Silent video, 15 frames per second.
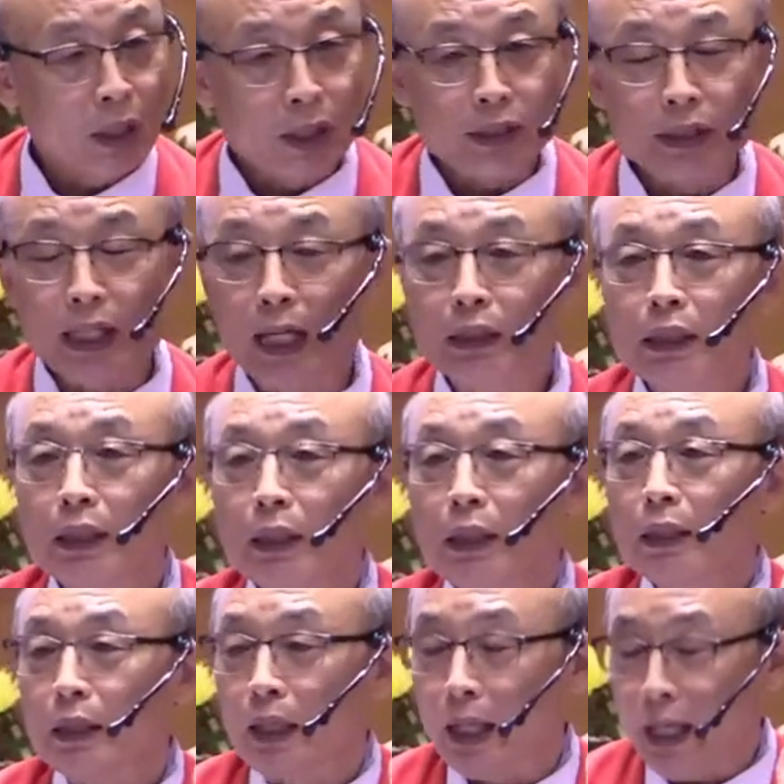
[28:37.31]

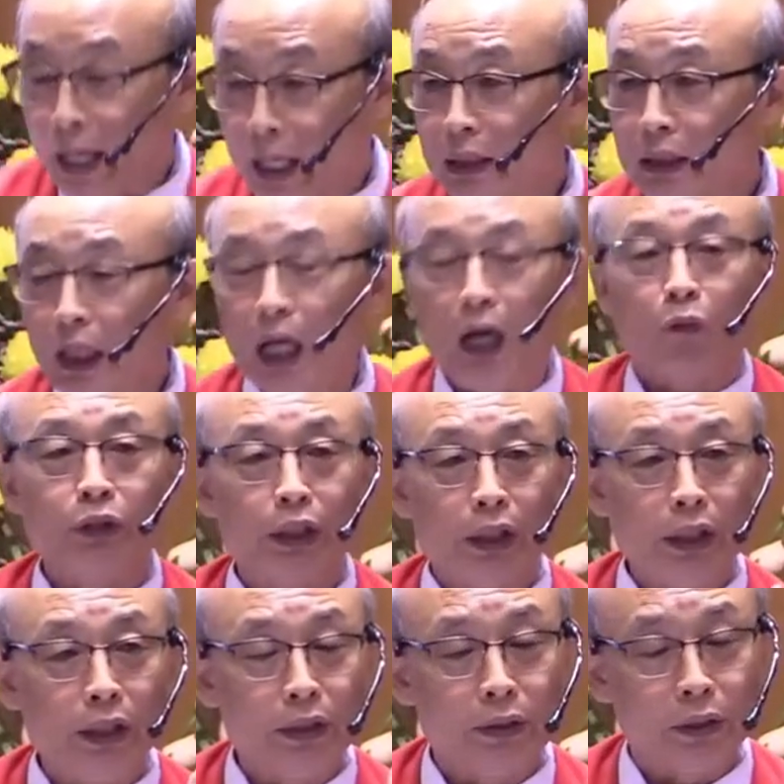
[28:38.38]
Not the act out
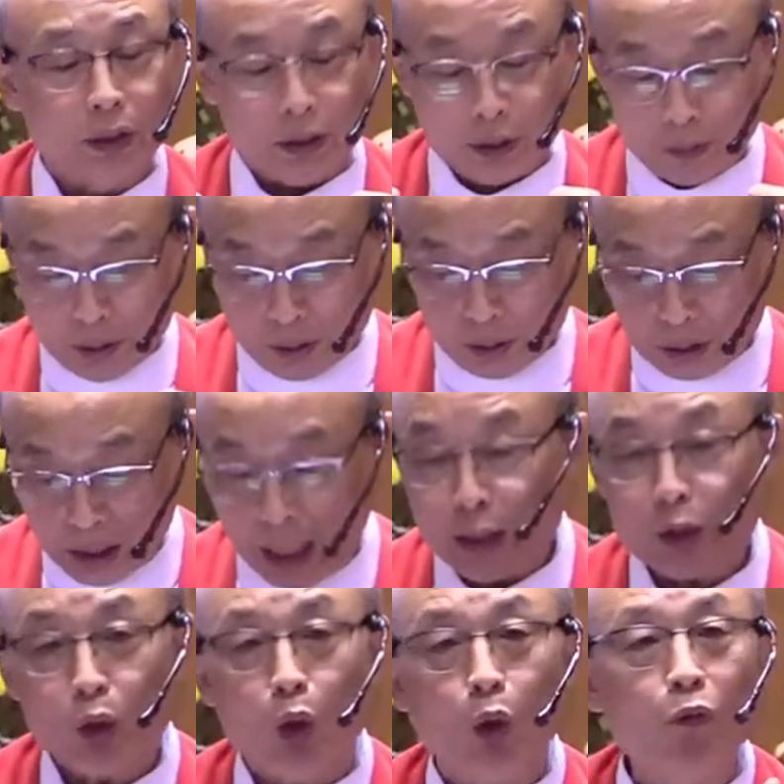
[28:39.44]
in the
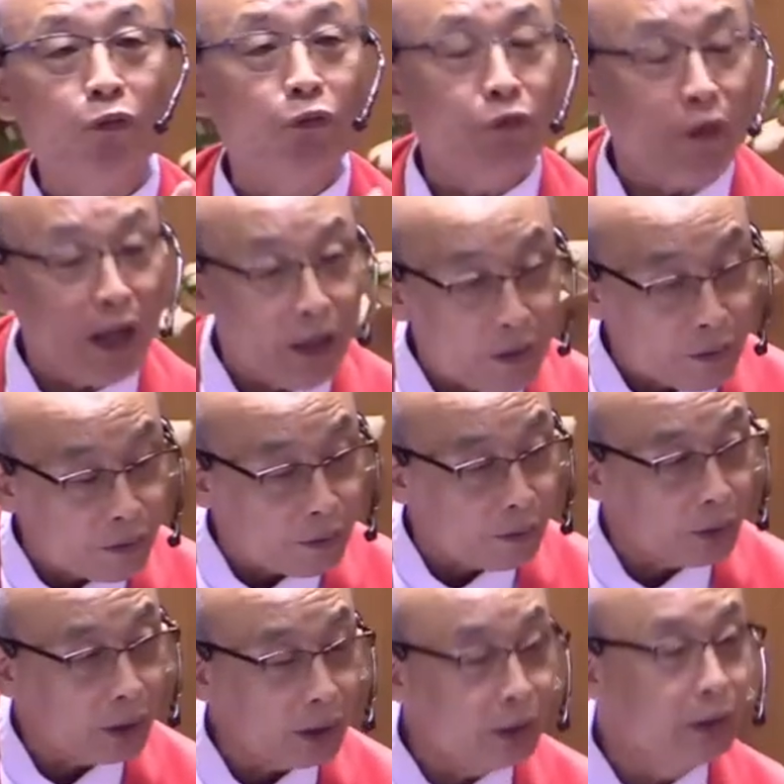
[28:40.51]
light of faith
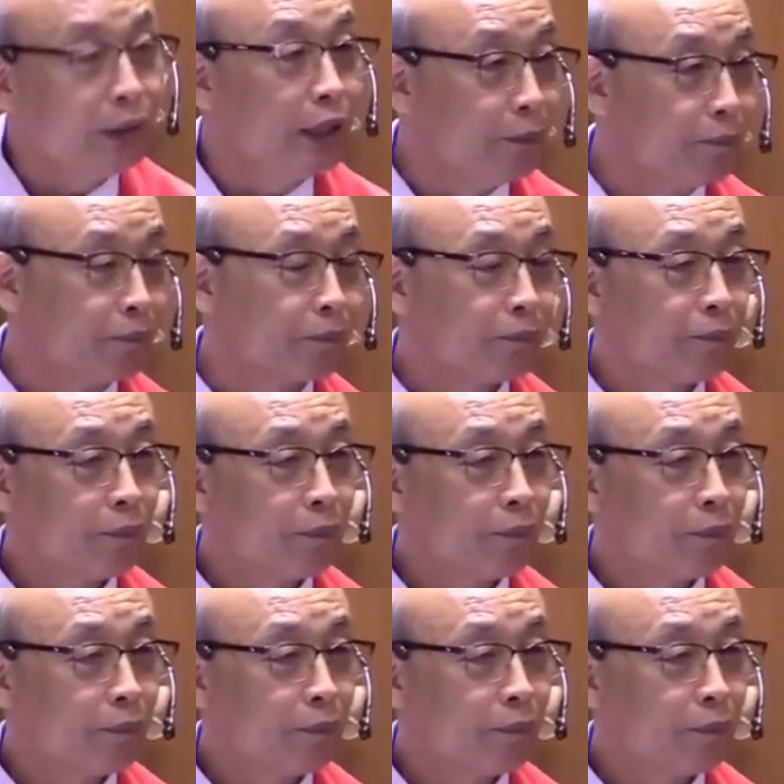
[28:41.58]
in him.